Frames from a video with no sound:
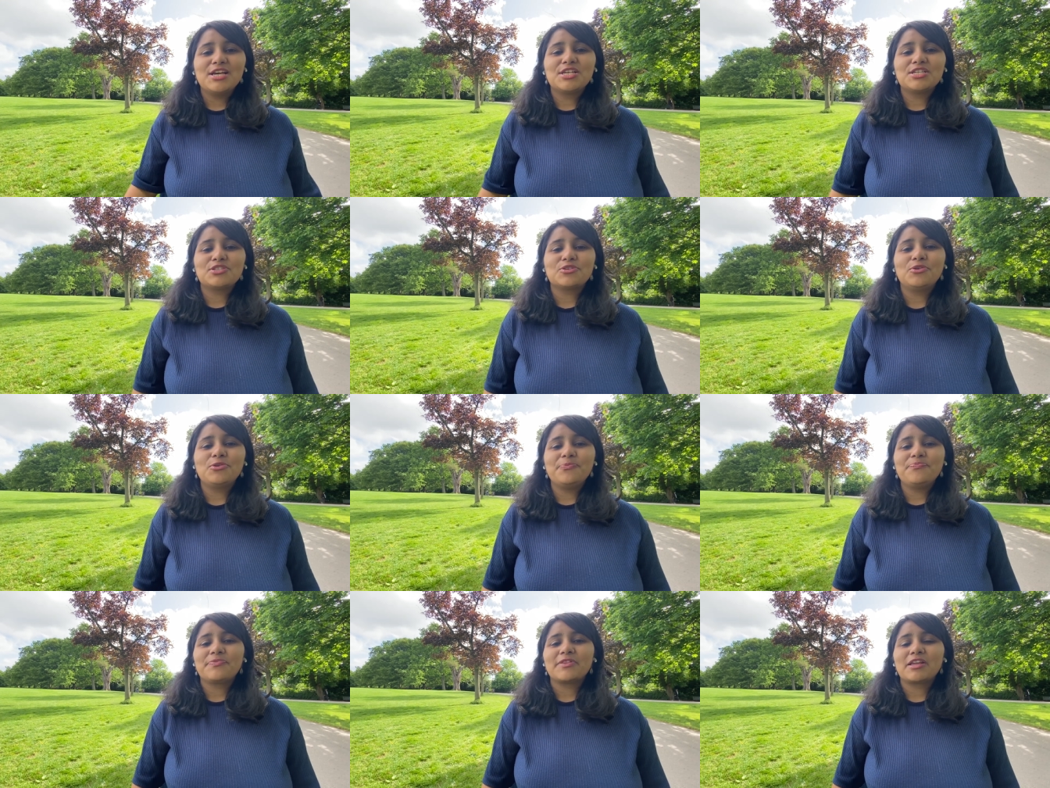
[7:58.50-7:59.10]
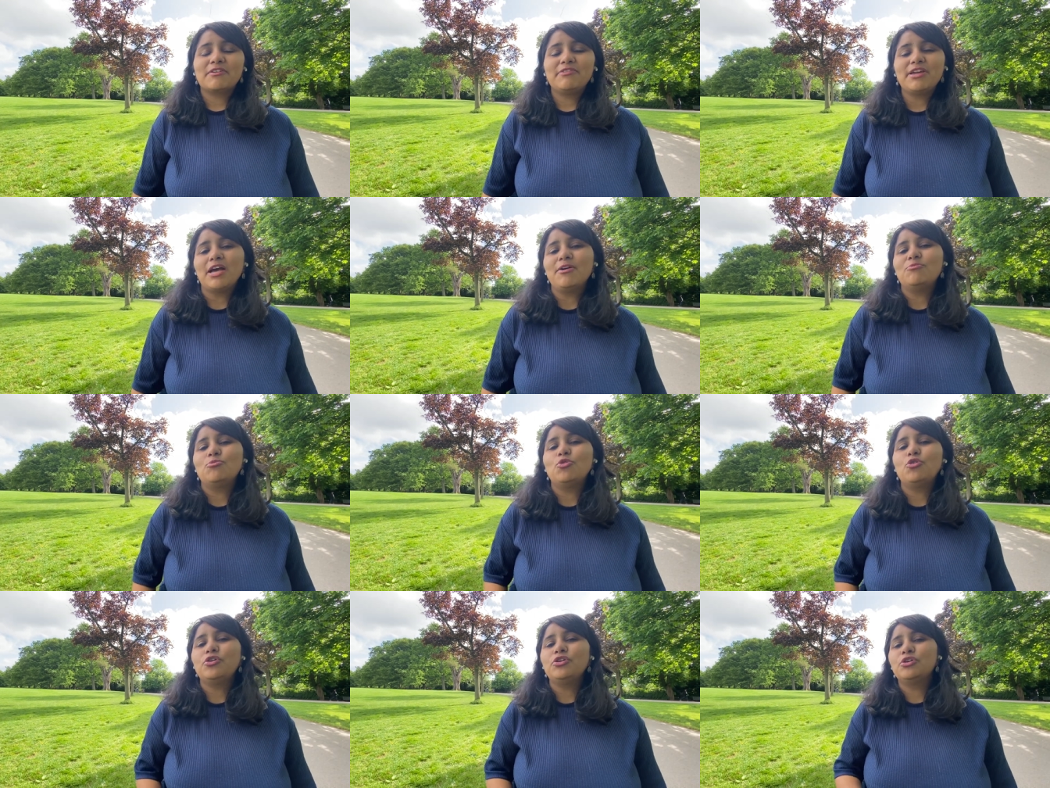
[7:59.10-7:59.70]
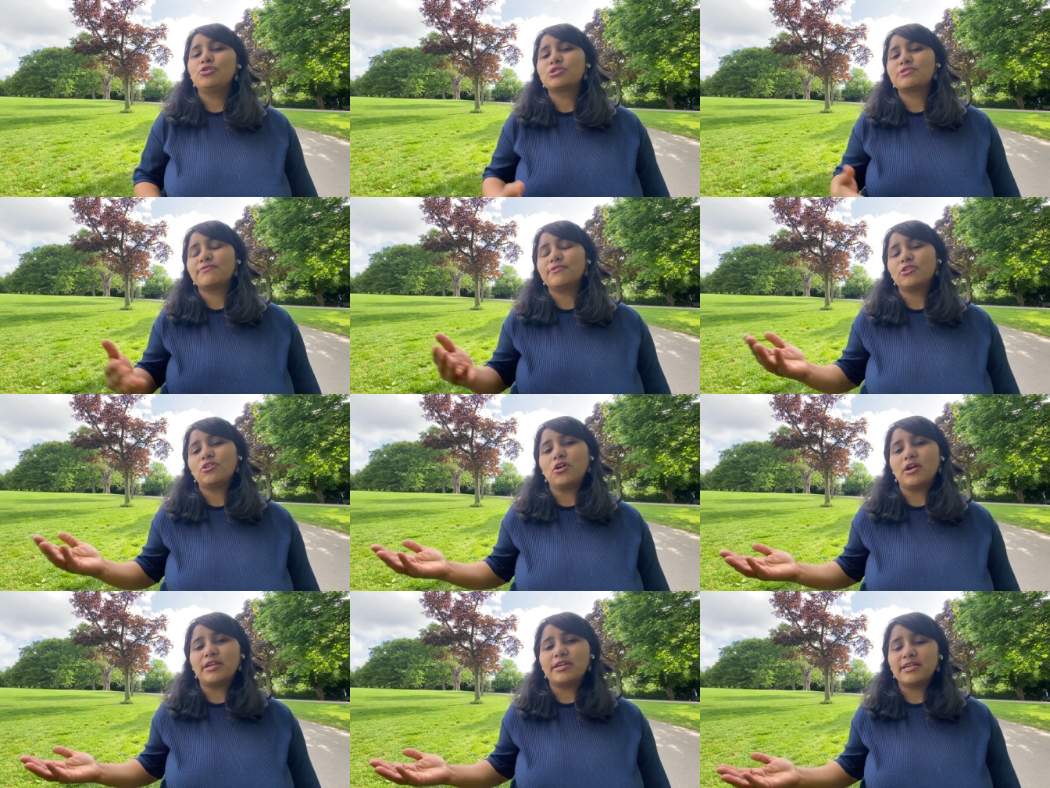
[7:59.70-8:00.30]
So we have more
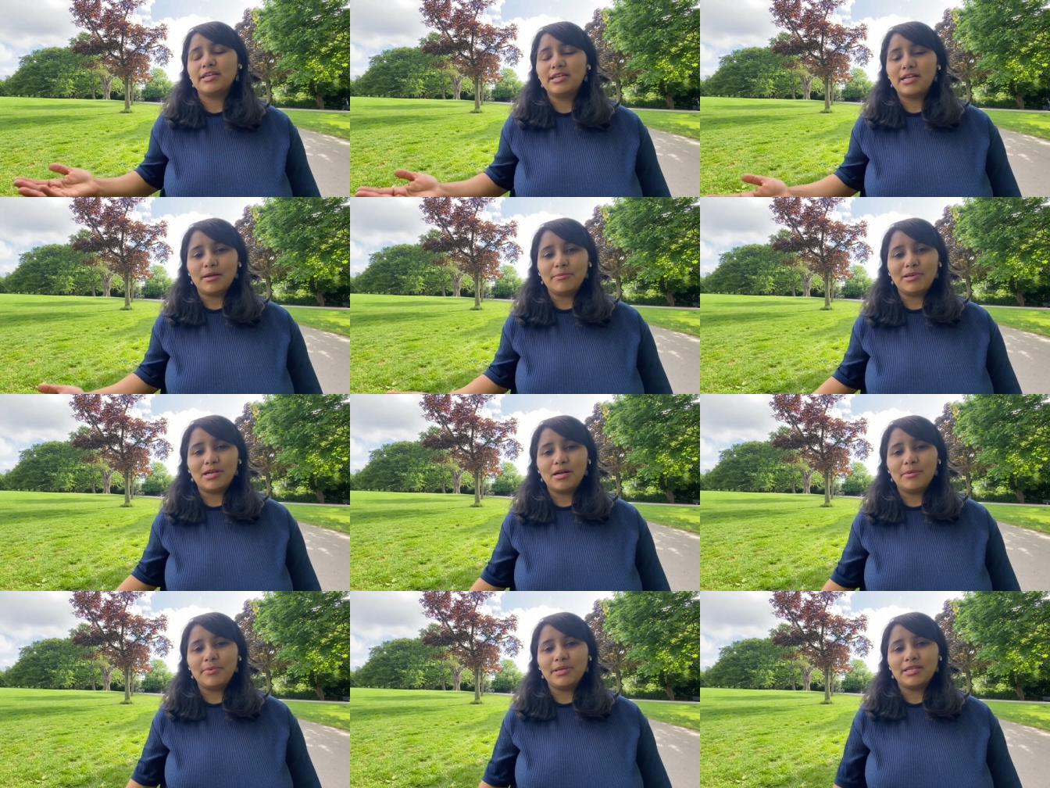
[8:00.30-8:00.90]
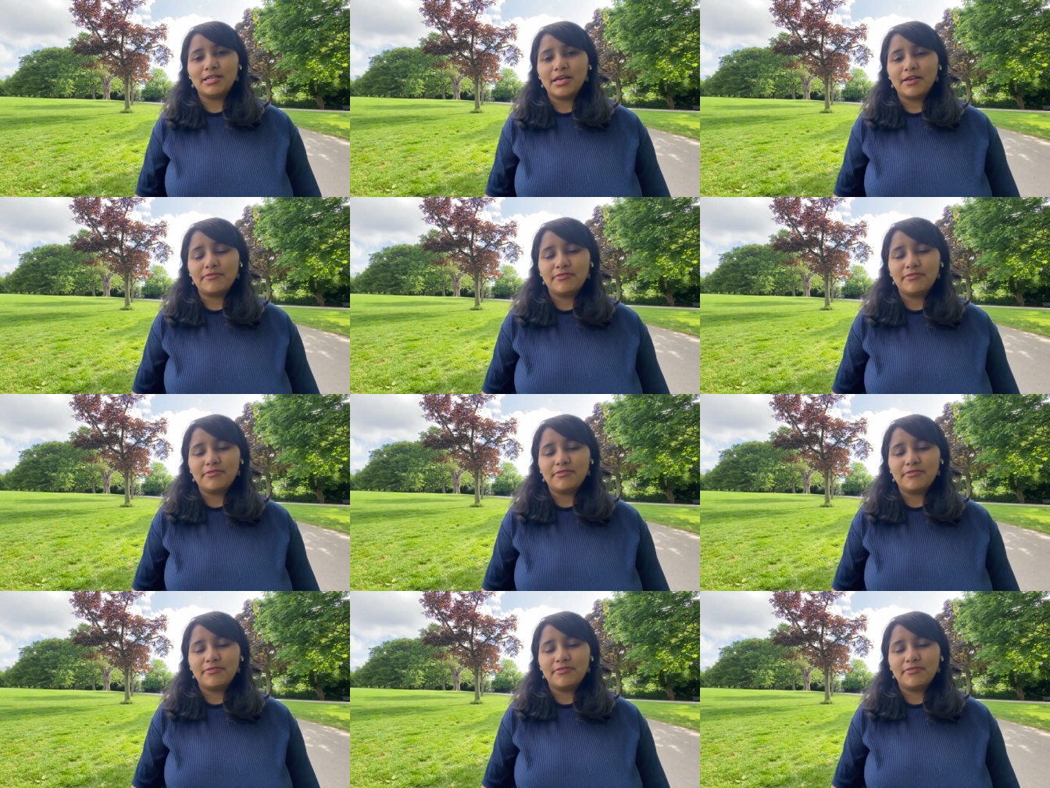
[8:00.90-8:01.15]
useful content coming up in the